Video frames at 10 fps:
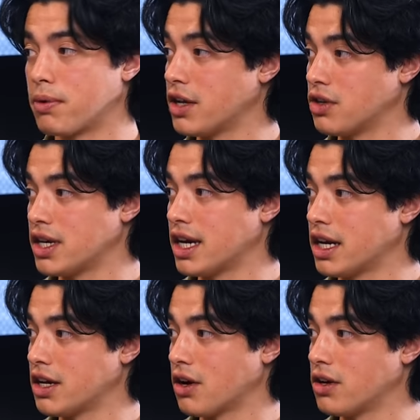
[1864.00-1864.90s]
brand new
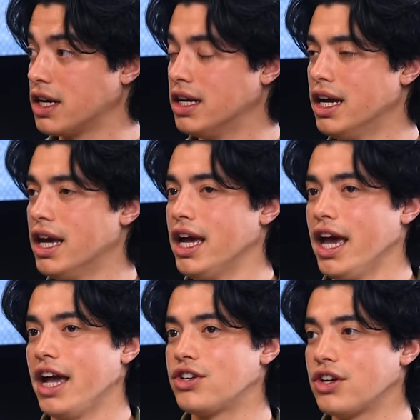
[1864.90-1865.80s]
Hyundai Kona.
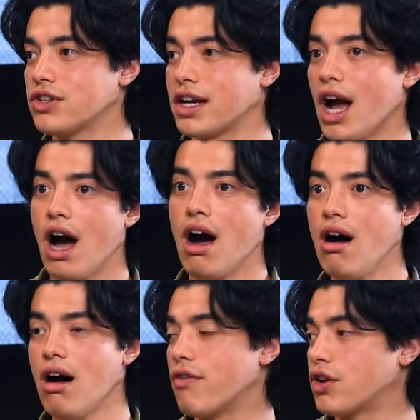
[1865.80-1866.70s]
And she goes like,
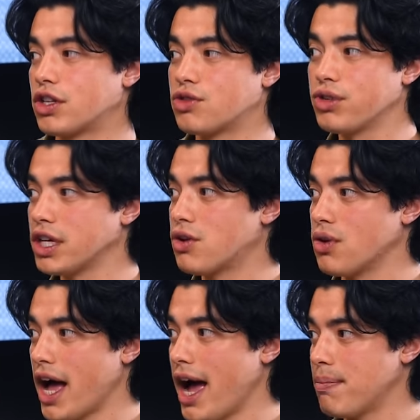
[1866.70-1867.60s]
oh, I've got this really
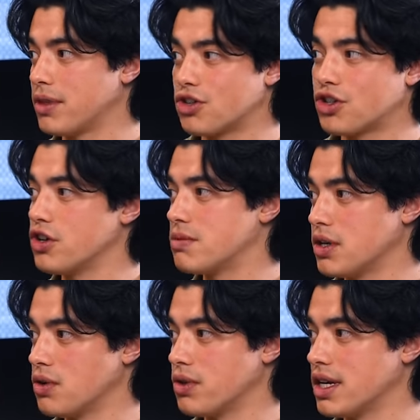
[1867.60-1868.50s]
cool app that shows
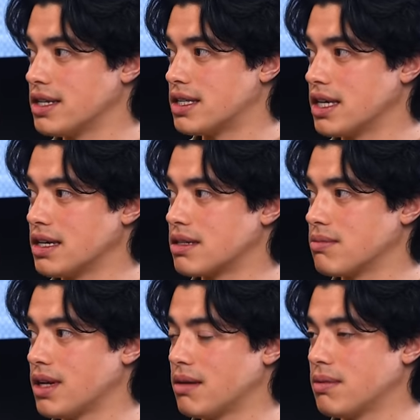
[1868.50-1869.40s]
me all these things and
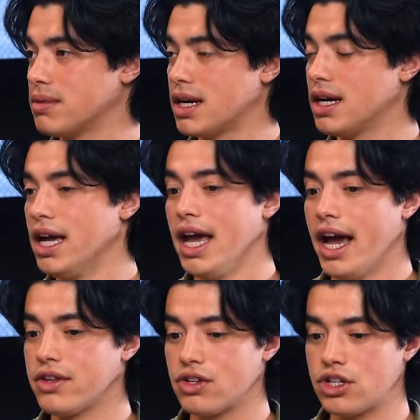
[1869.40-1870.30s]
blah, blah, blah.
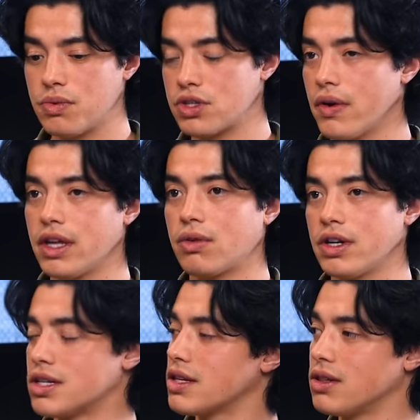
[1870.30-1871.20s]
And so she was going through
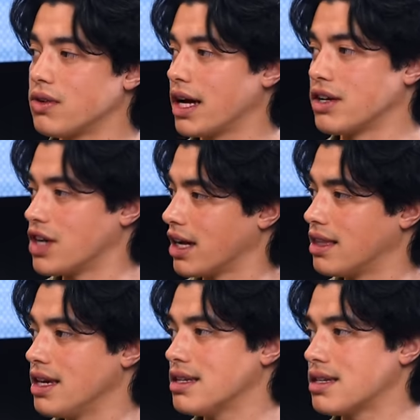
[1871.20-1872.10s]
and she's like, look, I can check
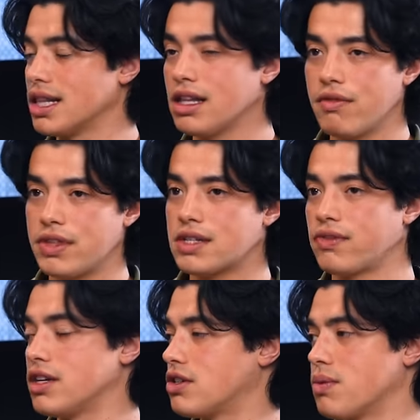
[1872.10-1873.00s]
this. I love this
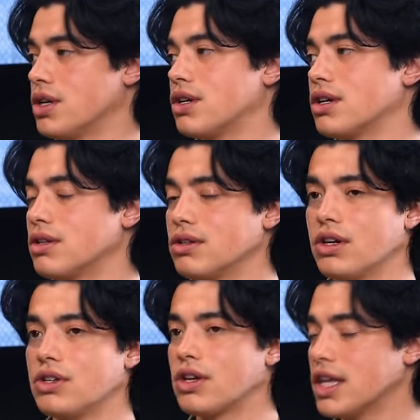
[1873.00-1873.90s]
feature where you can, you
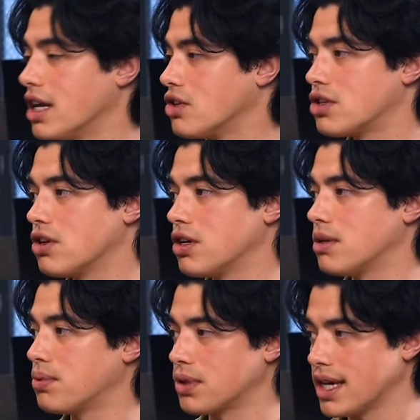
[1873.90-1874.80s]
know, turn the engine on
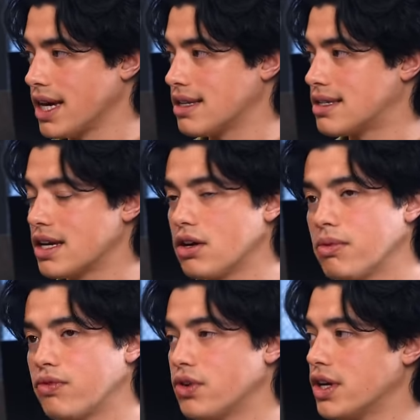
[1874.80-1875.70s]
and put the heated seat on
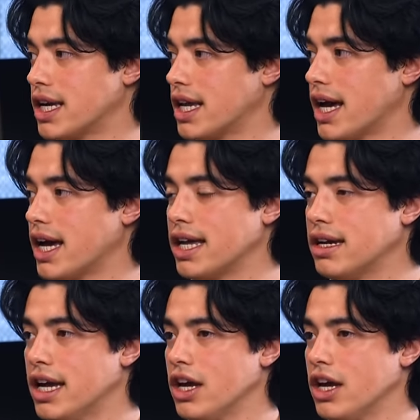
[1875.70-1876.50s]
before you get out. And, mm.